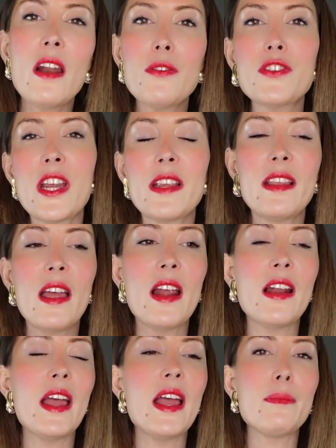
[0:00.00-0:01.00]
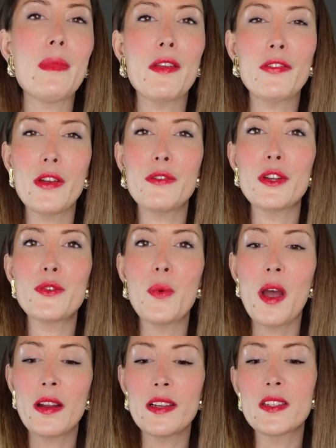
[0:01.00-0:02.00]
love Chanel and my favorite
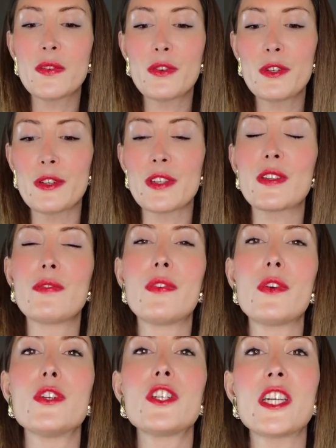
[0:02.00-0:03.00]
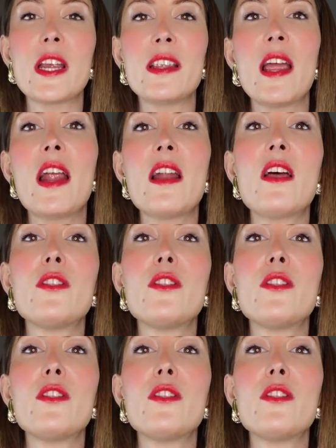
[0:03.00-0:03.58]
one is of course the Chanel